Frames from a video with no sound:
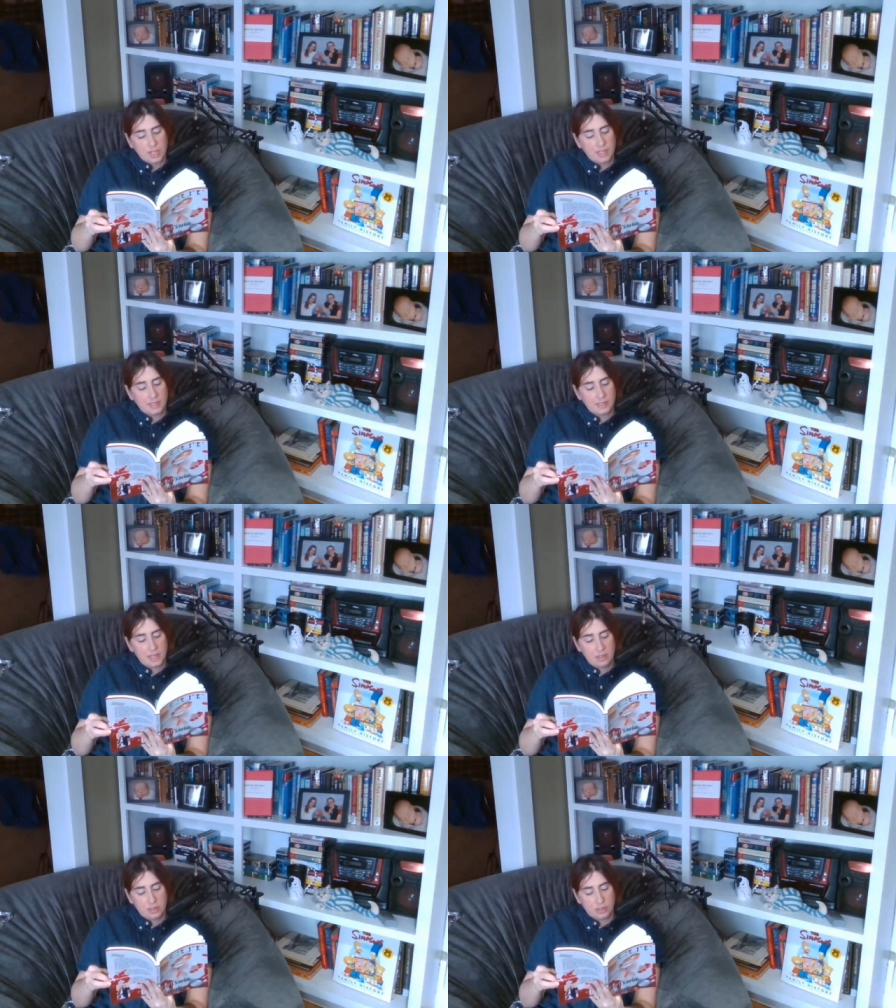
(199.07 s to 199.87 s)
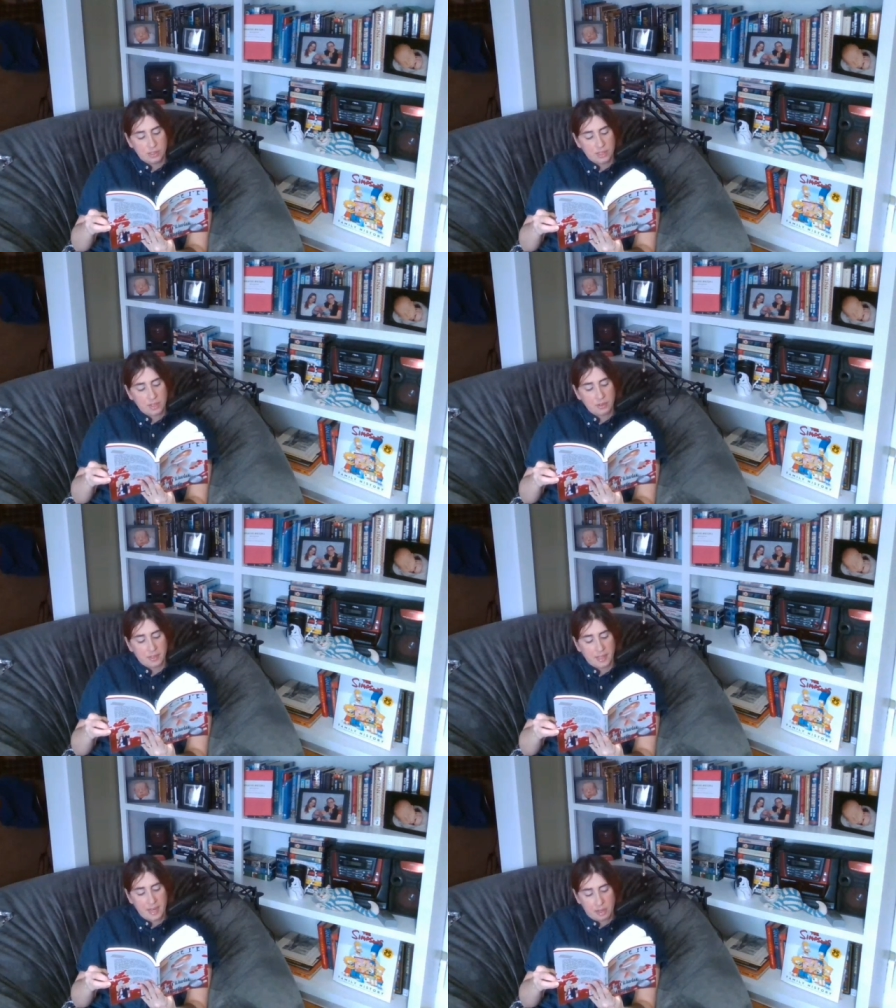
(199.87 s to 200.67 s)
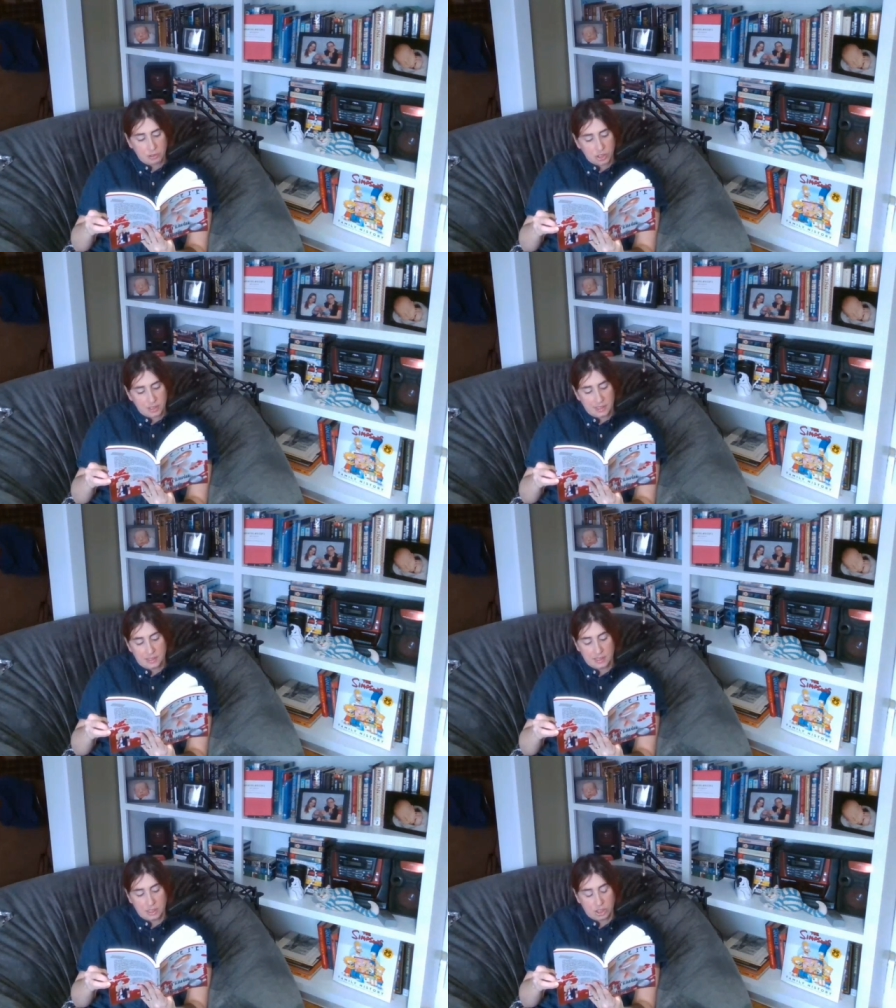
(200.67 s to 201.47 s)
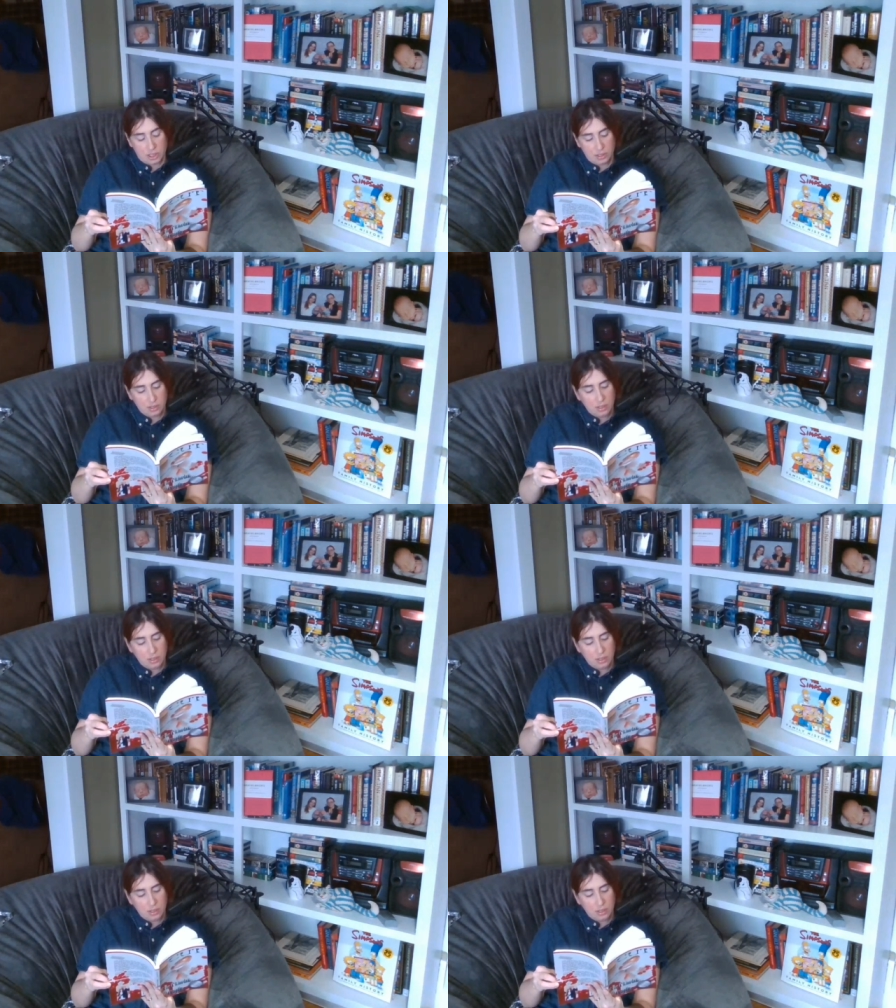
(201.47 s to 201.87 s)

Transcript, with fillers: They sat close together on the couch, knees touching.